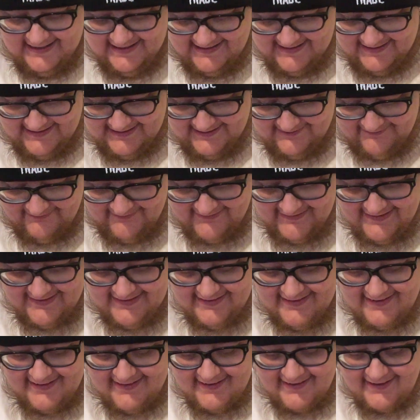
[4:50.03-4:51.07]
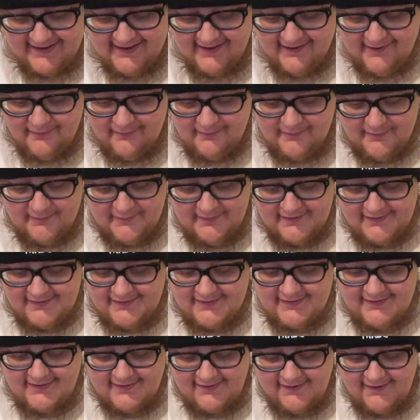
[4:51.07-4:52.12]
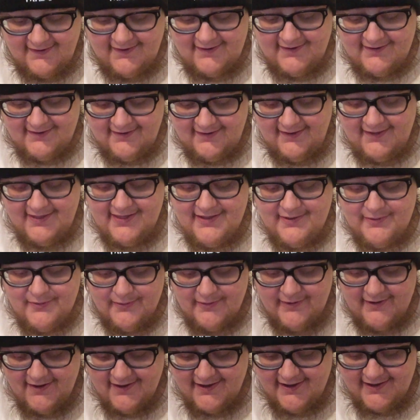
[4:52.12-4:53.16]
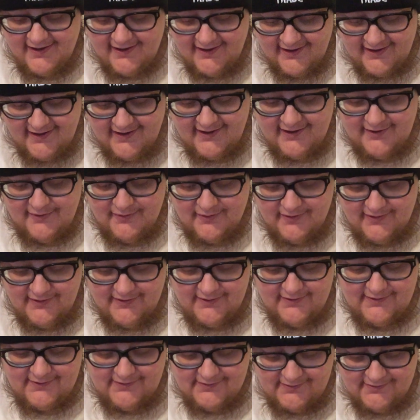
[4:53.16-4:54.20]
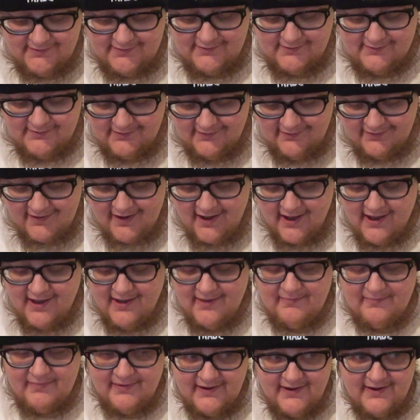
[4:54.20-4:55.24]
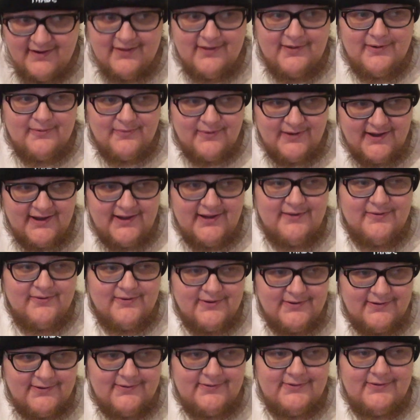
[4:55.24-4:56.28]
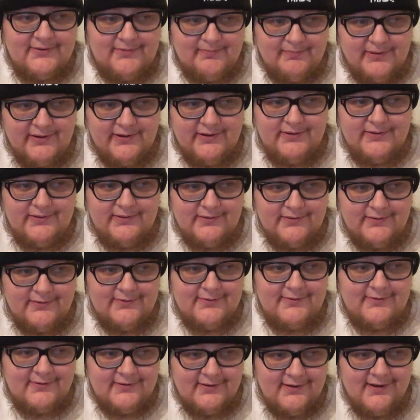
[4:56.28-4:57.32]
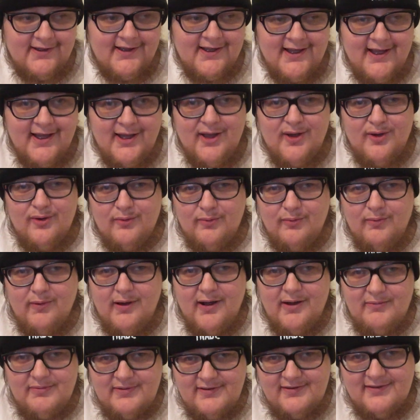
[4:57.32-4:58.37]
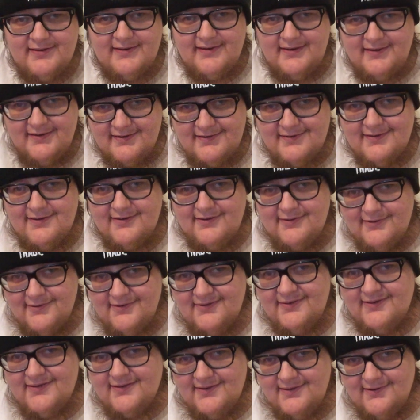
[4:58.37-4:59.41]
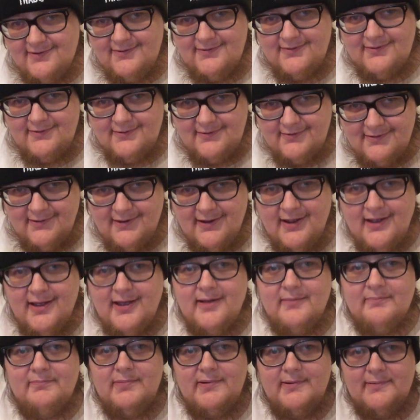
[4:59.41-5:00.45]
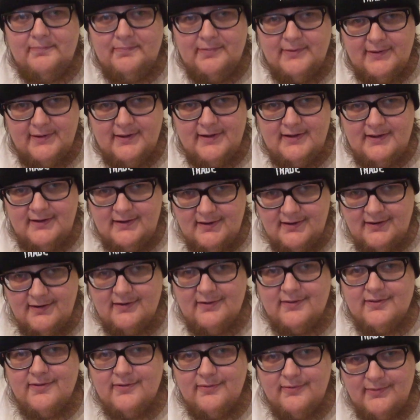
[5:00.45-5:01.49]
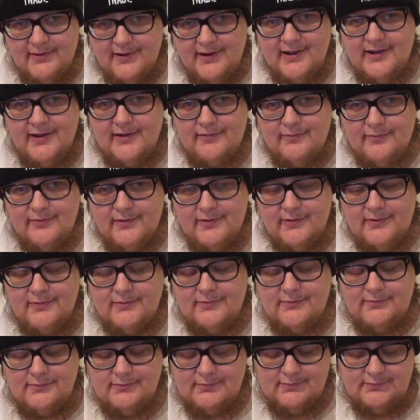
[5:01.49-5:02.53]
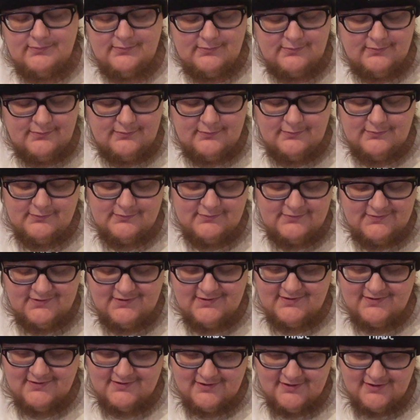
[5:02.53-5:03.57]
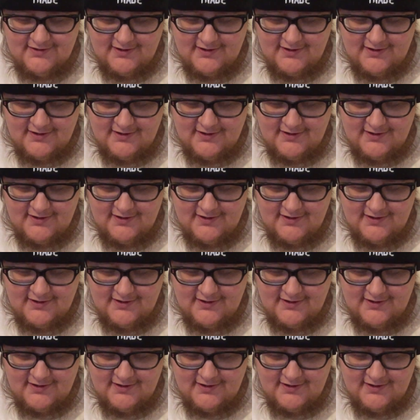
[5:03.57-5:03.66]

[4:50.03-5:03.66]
Um, um, turn the red rose, paint the red rose blue. What was he to do but paint the red rose